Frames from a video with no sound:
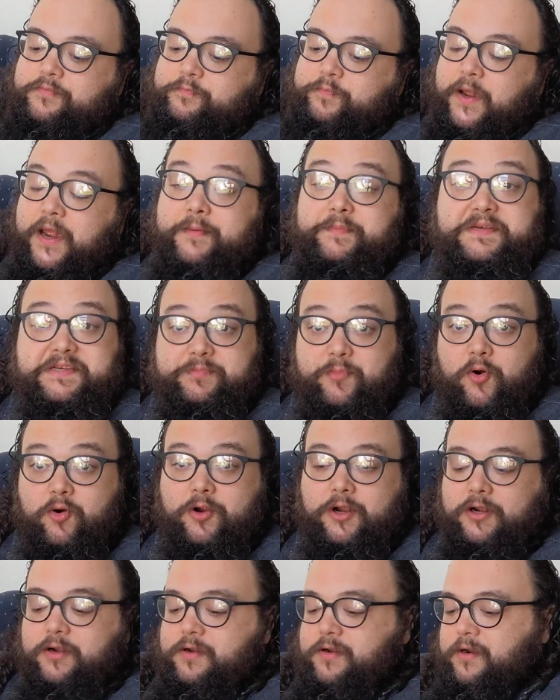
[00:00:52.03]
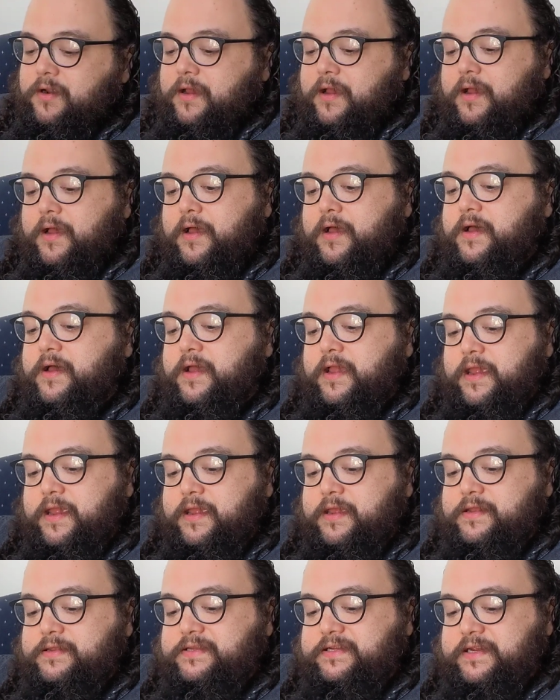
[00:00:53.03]
pipe smoker
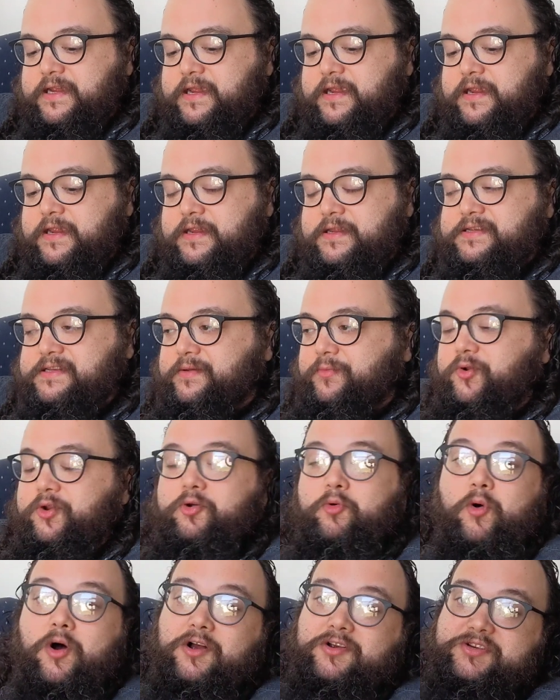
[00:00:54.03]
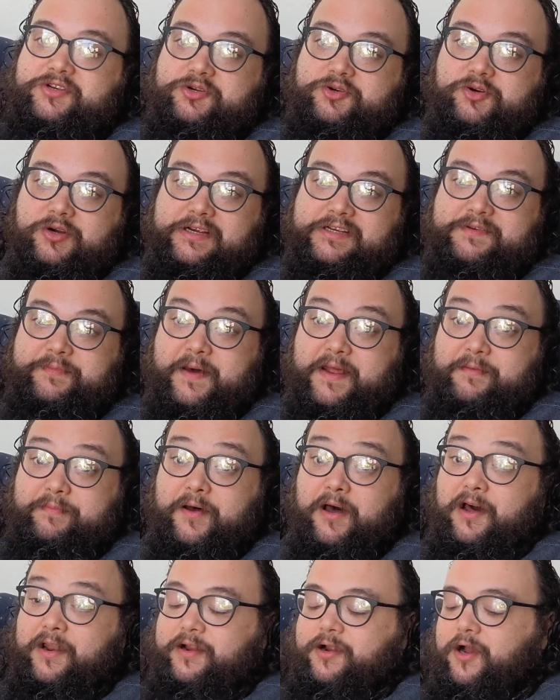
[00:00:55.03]
and someone who also drinks about a
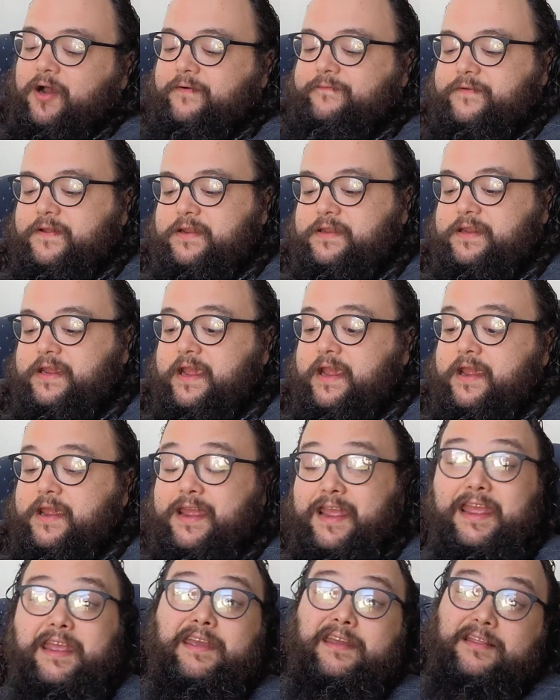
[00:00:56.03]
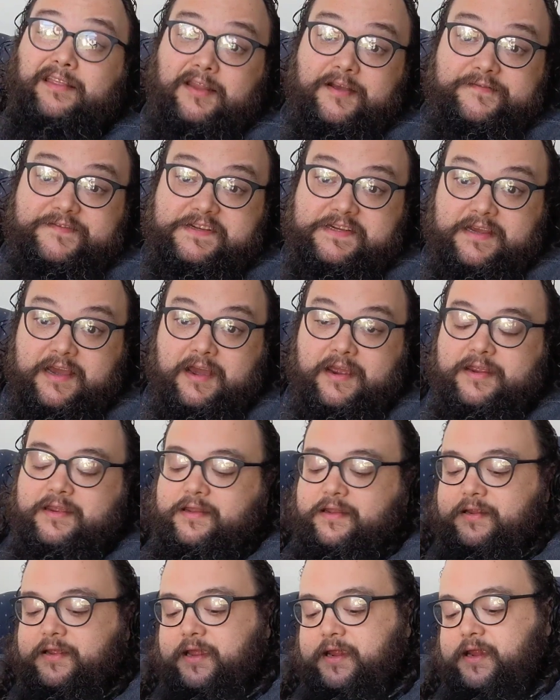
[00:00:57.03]
pot of coffee a day and loves to
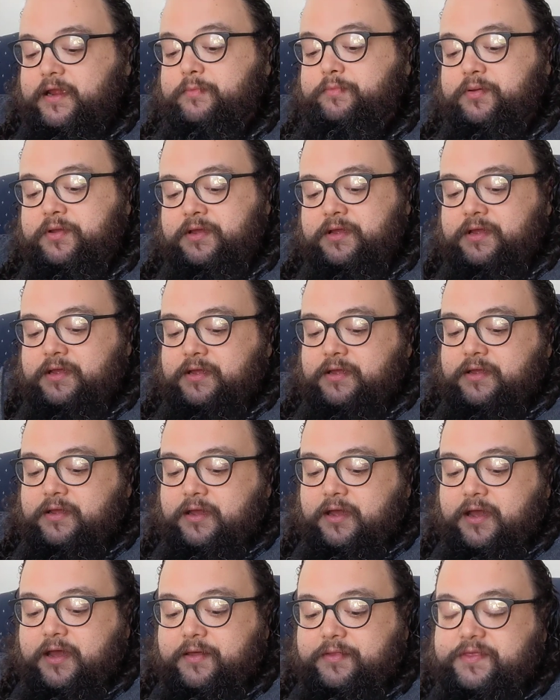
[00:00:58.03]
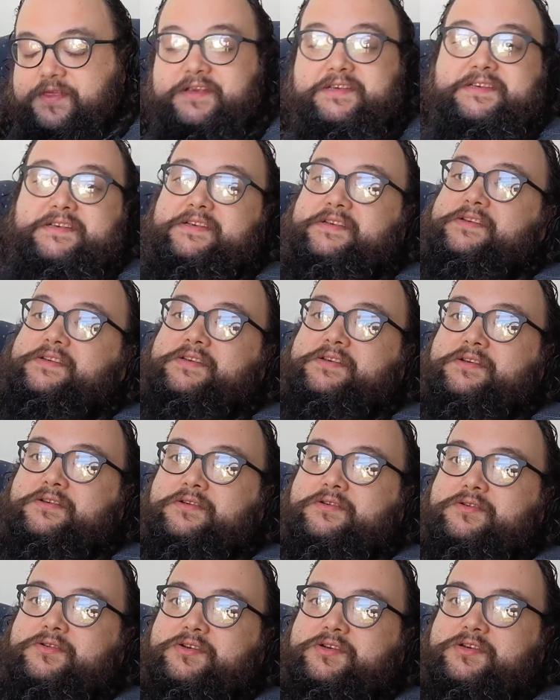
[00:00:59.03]
hike and camp, this
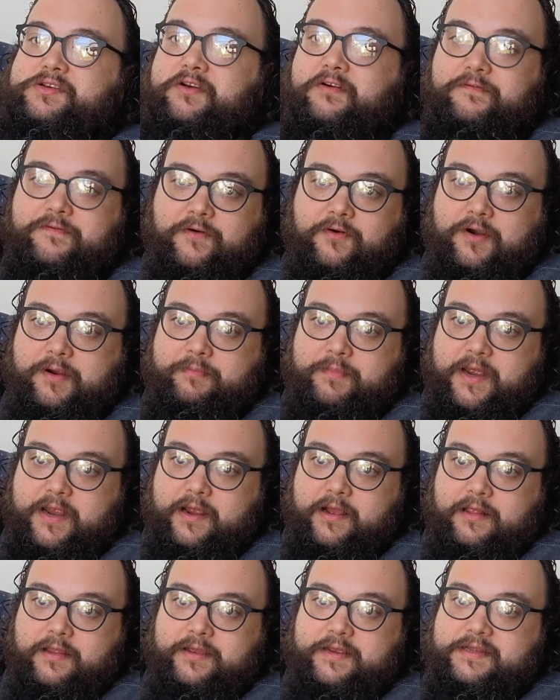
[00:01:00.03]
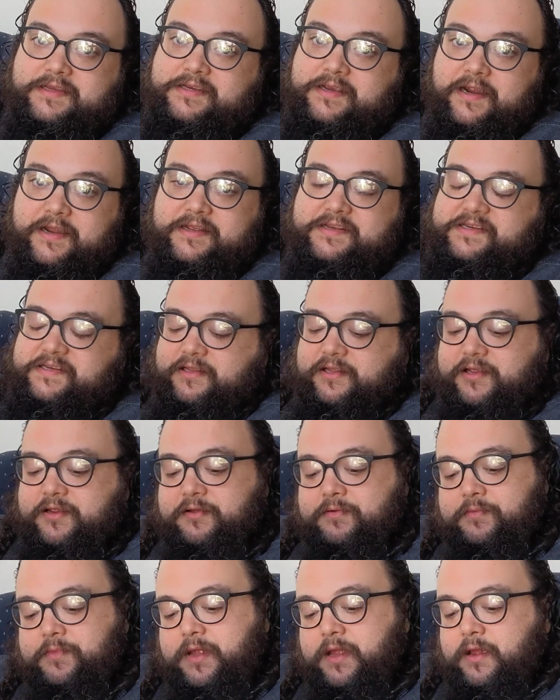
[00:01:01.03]
is so far up my alley, it's kind of
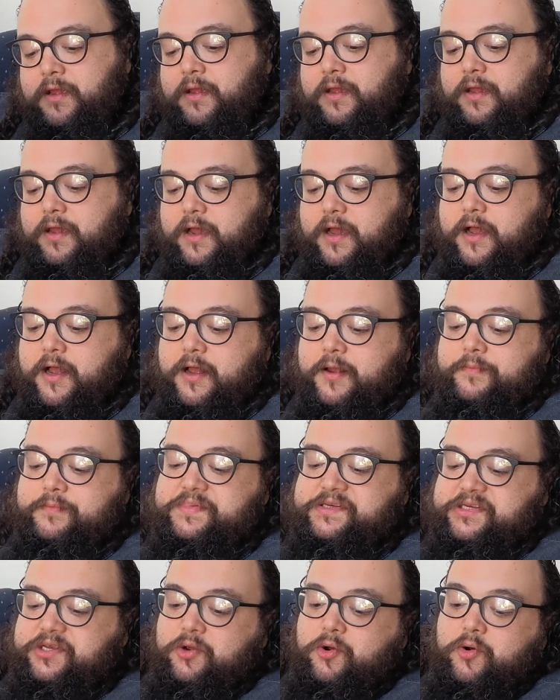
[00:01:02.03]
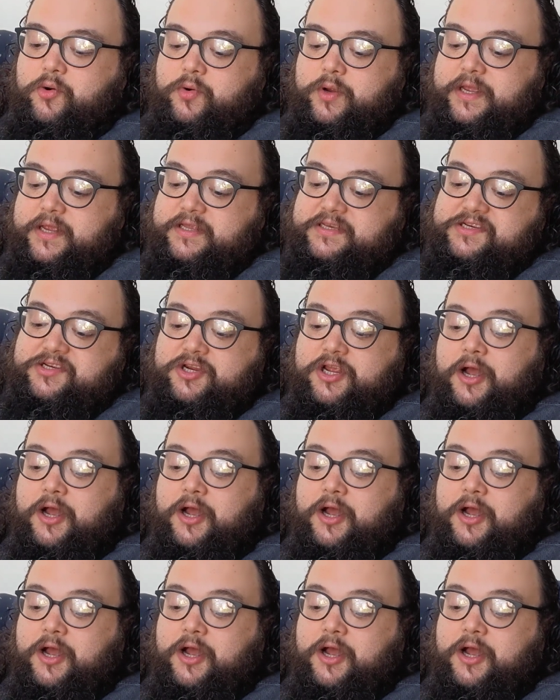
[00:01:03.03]
silly. So it